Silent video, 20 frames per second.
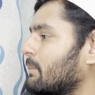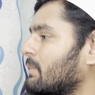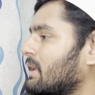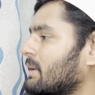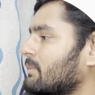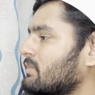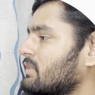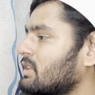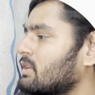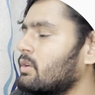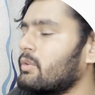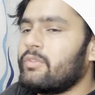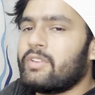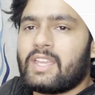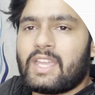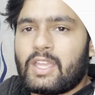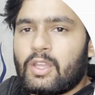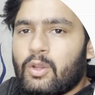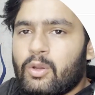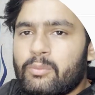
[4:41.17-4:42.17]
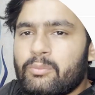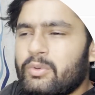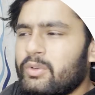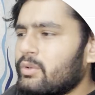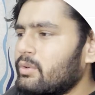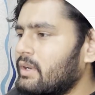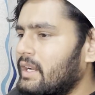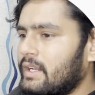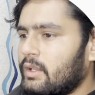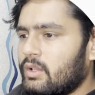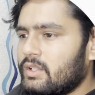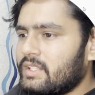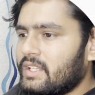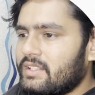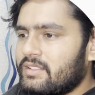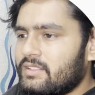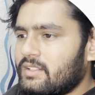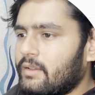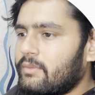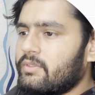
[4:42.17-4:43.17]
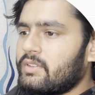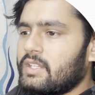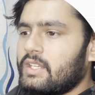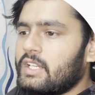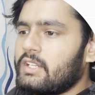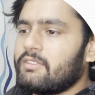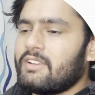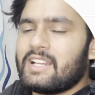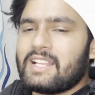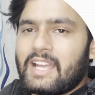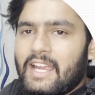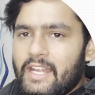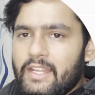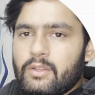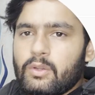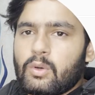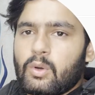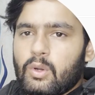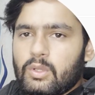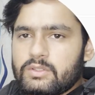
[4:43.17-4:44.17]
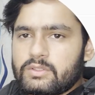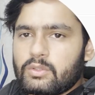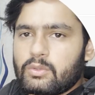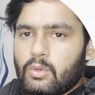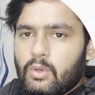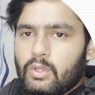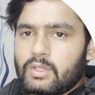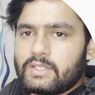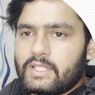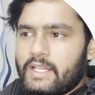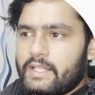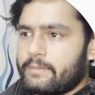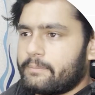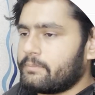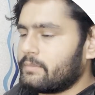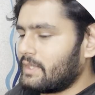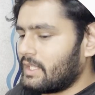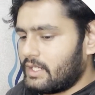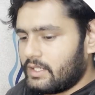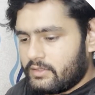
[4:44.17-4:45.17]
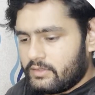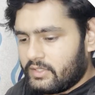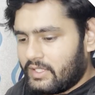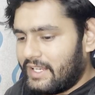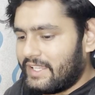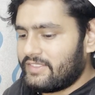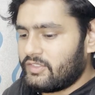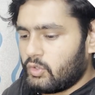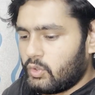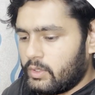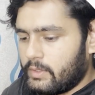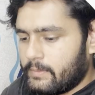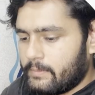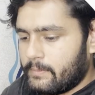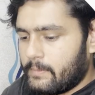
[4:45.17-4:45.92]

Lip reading: mem0 vi homebrew and all the stuffs. It will guide you all through all that. It's crazy good.